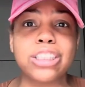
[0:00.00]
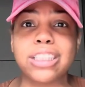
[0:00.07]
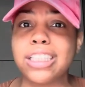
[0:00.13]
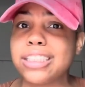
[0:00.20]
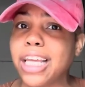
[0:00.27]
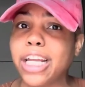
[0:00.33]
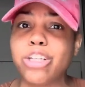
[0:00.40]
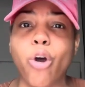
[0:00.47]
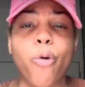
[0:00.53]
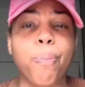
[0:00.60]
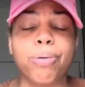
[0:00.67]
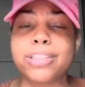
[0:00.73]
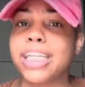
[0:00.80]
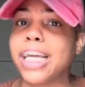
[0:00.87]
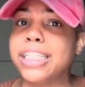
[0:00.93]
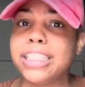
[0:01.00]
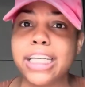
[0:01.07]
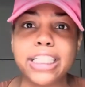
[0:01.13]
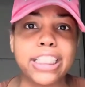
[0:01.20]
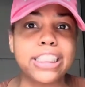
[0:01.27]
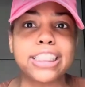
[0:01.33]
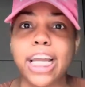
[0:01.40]
This ain't no
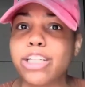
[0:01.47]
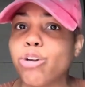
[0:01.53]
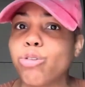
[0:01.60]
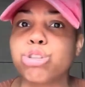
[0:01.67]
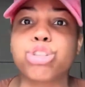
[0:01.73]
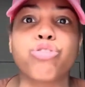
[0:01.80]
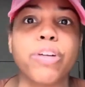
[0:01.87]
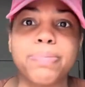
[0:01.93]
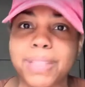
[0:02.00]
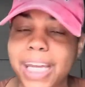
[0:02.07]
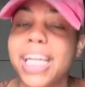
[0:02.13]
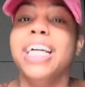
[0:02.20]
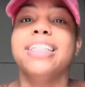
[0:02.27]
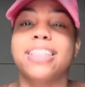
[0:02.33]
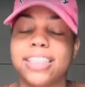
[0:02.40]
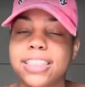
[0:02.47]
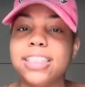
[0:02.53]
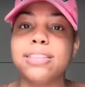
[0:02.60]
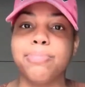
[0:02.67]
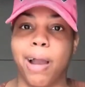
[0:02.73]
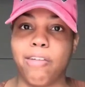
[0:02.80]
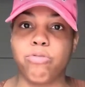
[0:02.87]
pretending. This ain't no scripted. This is
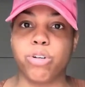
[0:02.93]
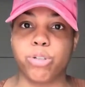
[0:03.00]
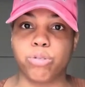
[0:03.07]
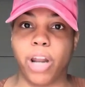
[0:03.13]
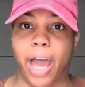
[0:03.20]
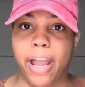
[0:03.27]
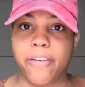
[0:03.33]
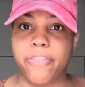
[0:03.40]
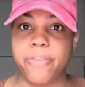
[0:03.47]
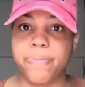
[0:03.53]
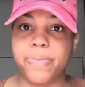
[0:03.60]
my real life.